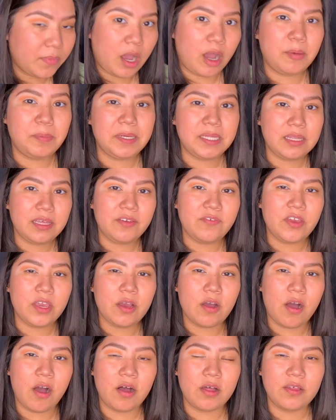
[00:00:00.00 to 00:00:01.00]
I'll be
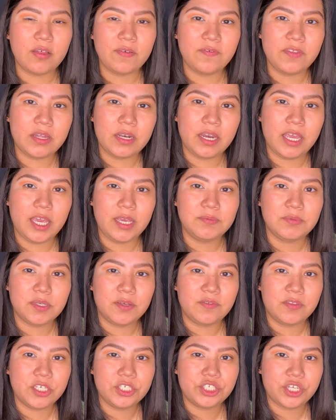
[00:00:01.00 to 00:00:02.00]
leaving all of the names
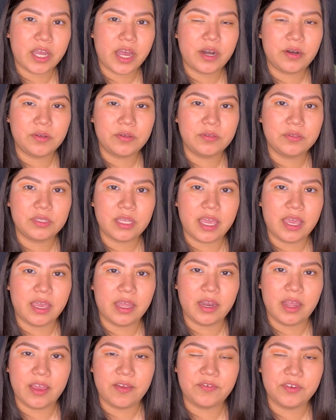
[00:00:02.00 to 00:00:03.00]
of the shadows
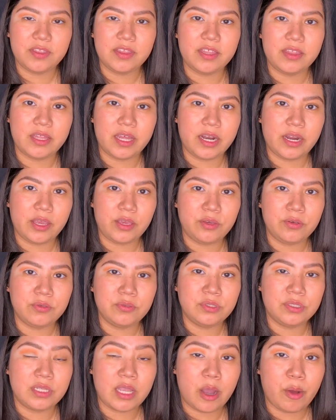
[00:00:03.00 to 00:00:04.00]
and everything that I
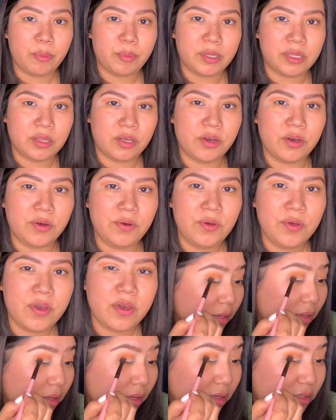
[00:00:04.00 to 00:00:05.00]
use down below.
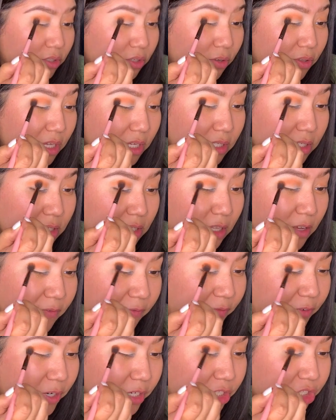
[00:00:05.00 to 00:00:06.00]
So this is the
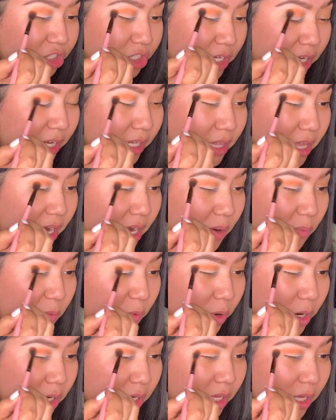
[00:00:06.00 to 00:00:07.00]
first shade that I'm
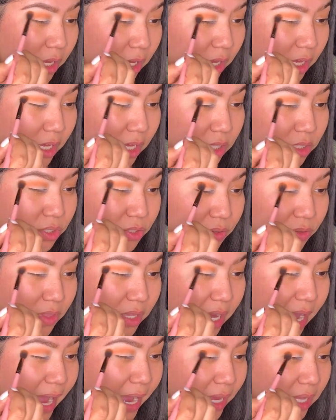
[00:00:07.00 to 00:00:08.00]
working into
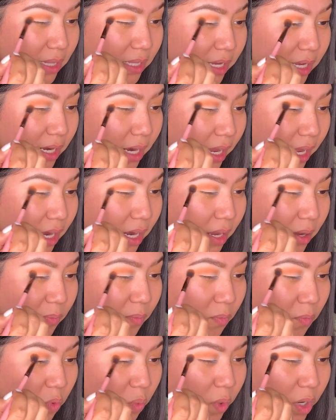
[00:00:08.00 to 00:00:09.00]
the eyelid, and
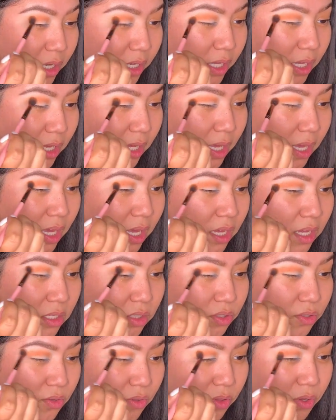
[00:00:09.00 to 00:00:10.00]
I'm working it
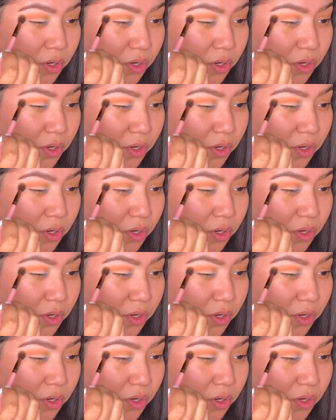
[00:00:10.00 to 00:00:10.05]
into the